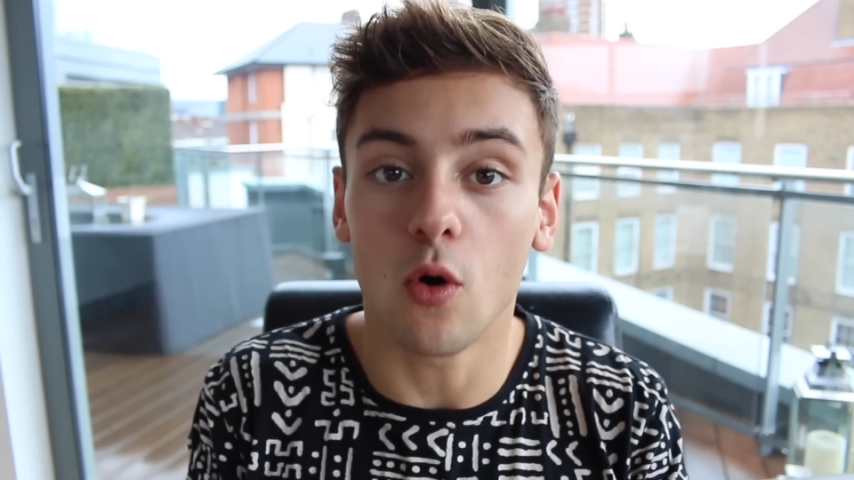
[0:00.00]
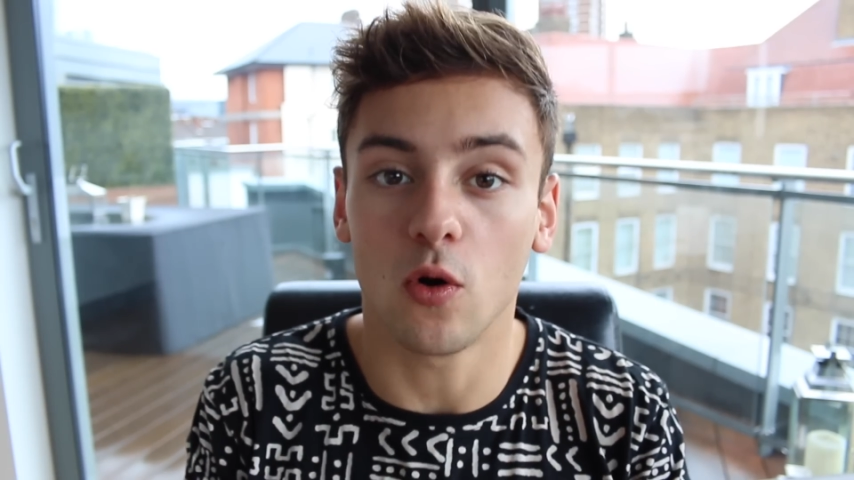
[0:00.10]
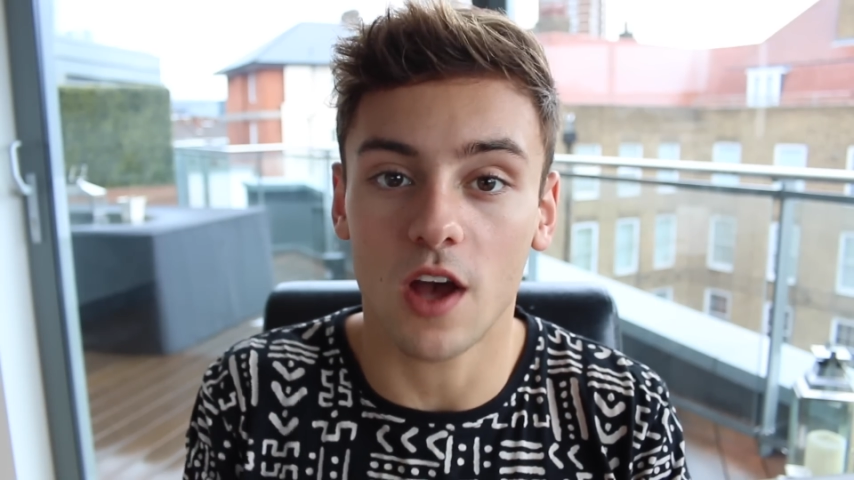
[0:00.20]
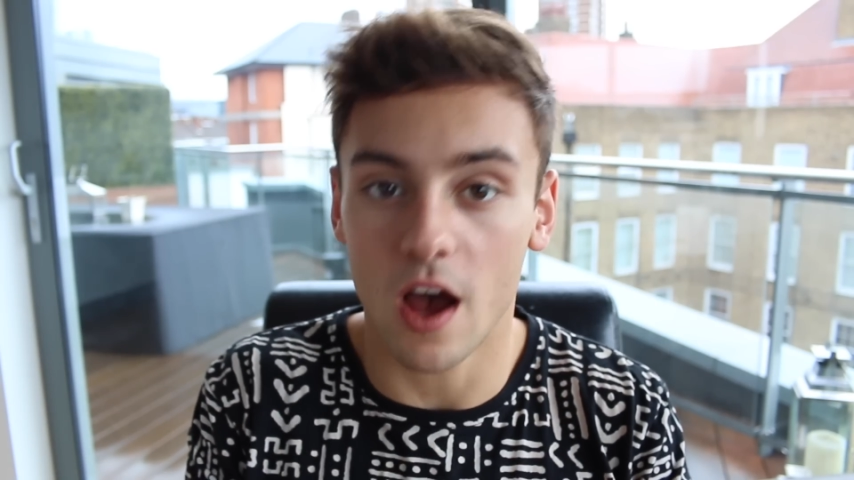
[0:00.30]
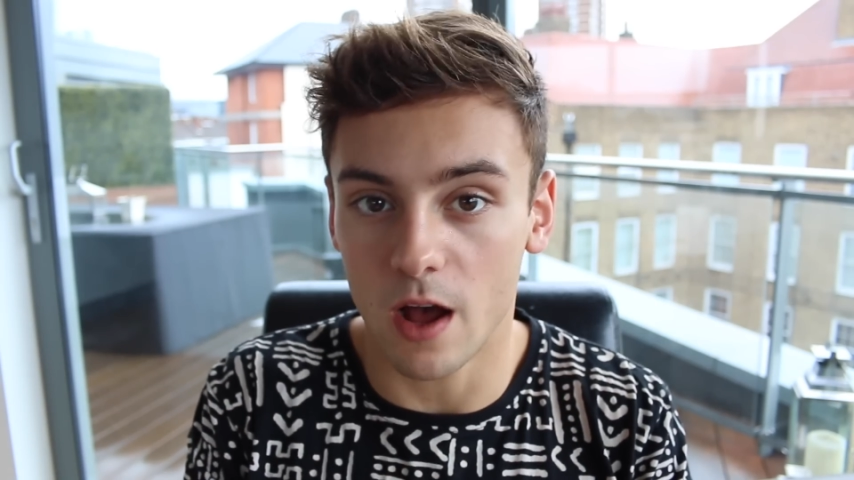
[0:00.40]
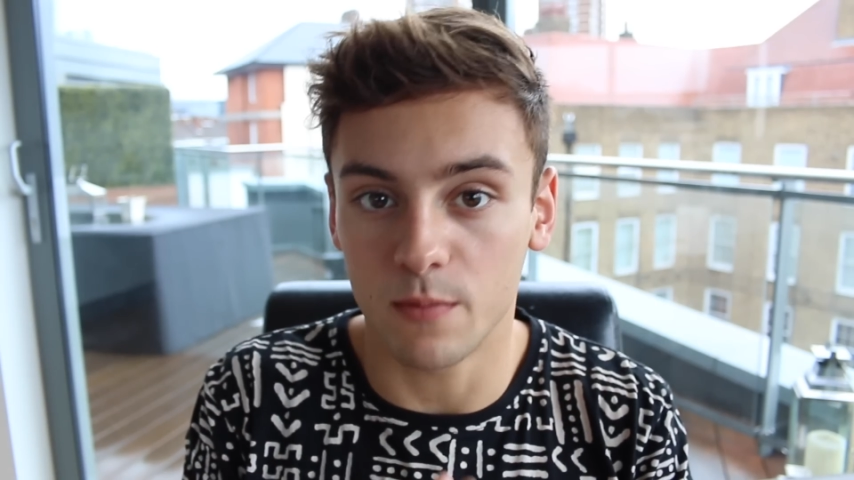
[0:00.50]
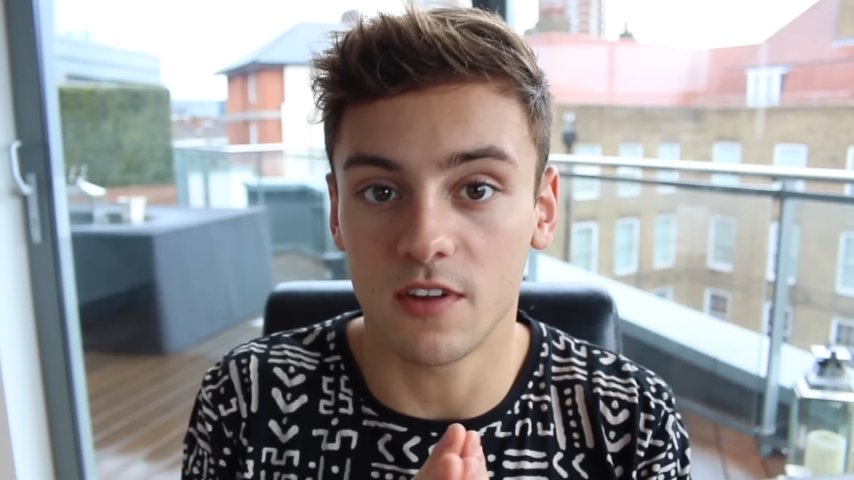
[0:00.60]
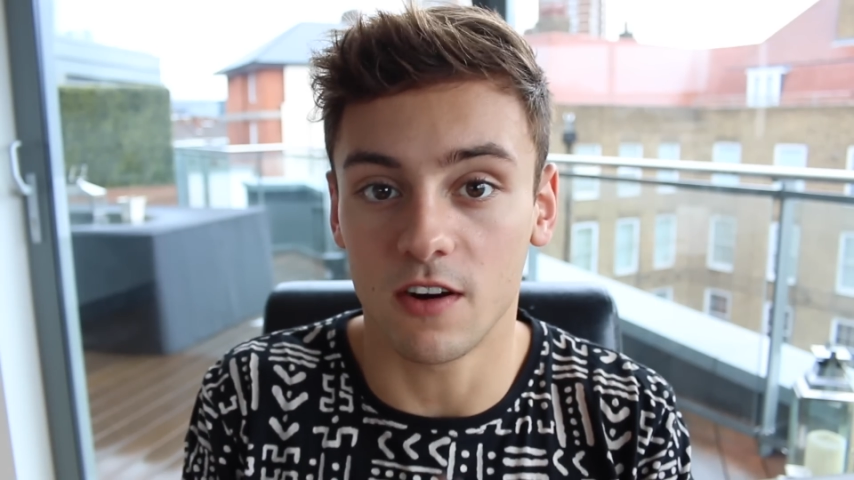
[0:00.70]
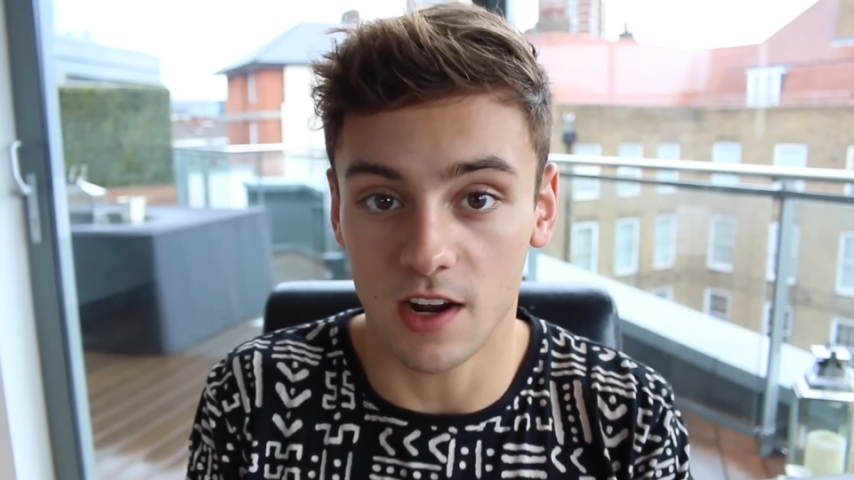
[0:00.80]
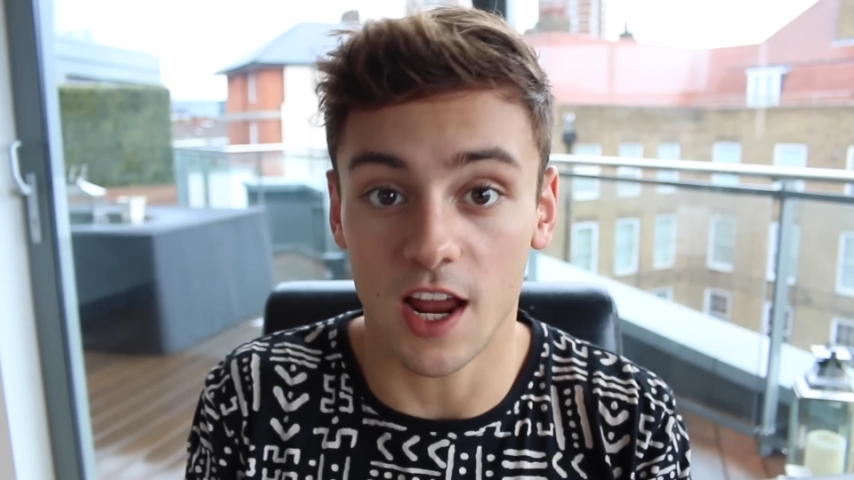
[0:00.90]
all
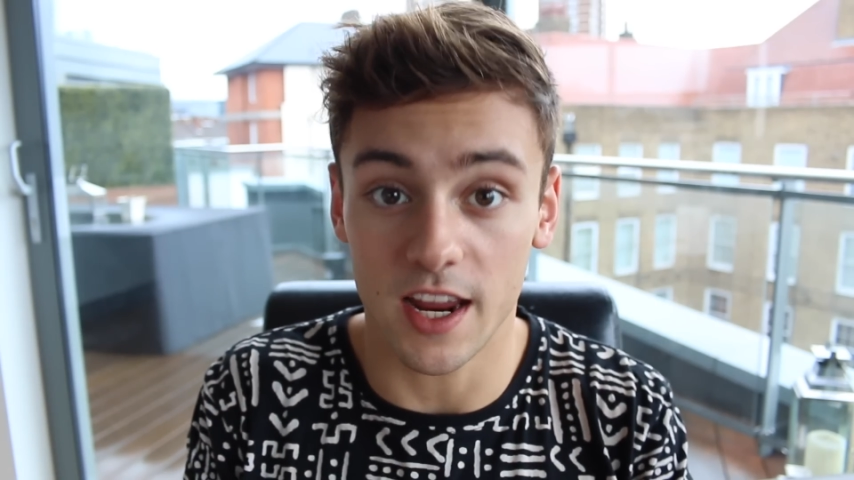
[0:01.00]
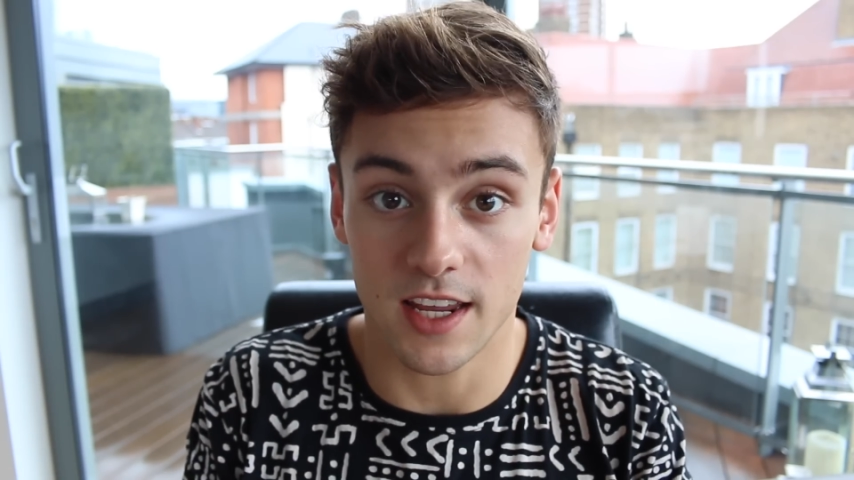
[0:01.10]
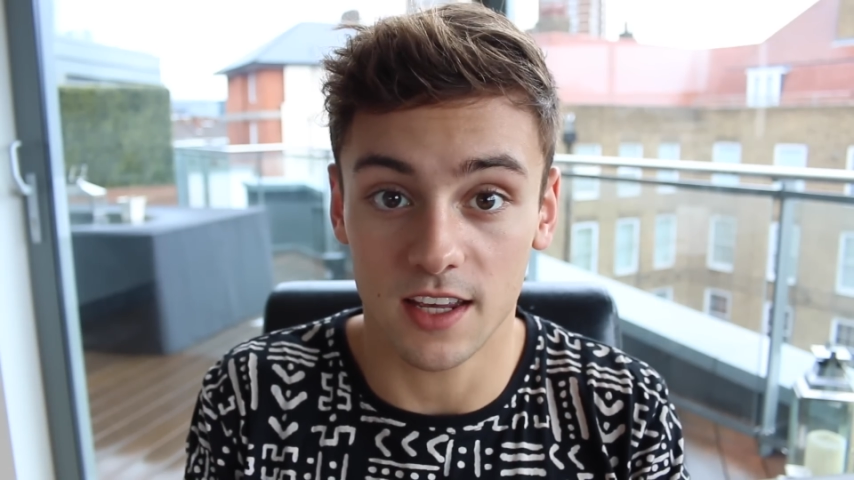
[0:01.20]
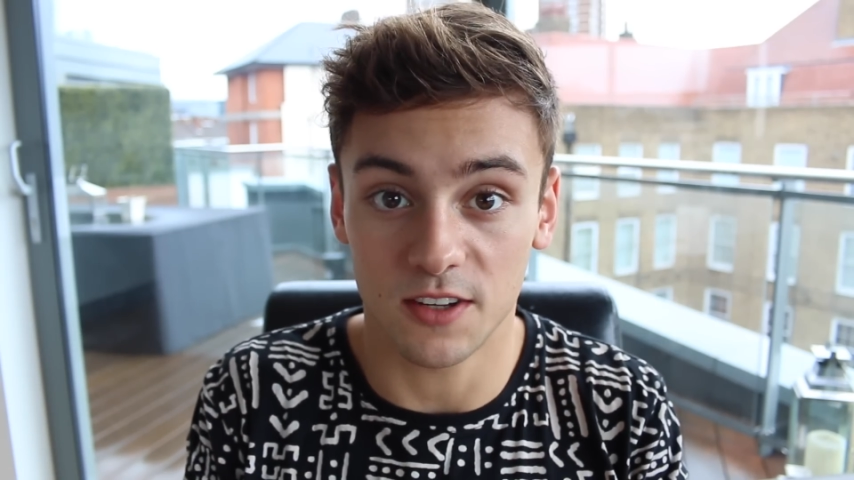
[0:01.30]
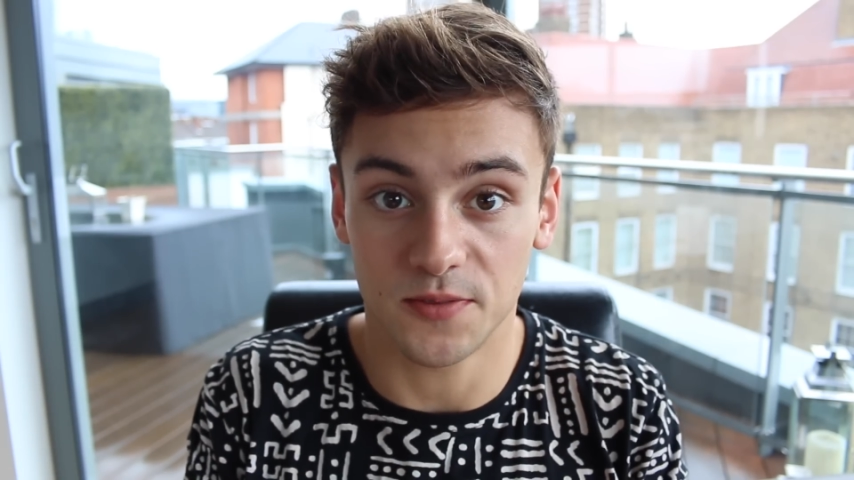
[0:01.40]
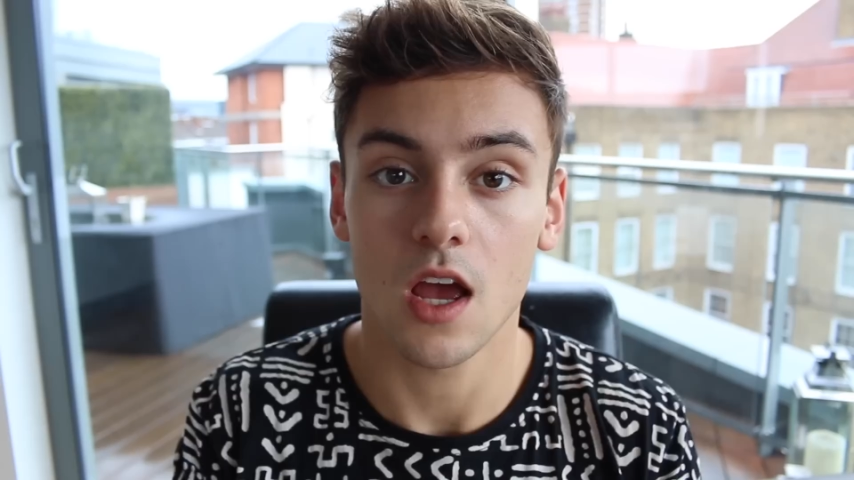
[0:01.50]
carbs are alike.